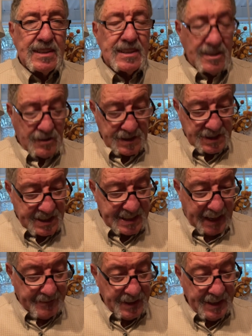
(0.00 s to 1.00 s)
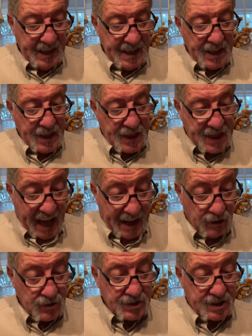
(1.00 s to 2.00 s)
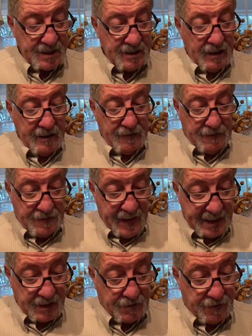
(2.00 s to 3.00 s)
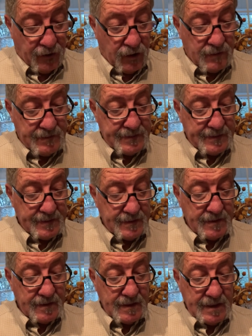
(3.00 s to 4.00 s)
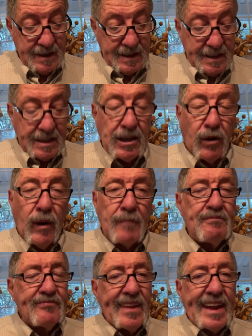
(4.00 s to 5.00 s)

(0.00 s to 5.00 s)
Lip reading: There are 7,000 faithful." You know what?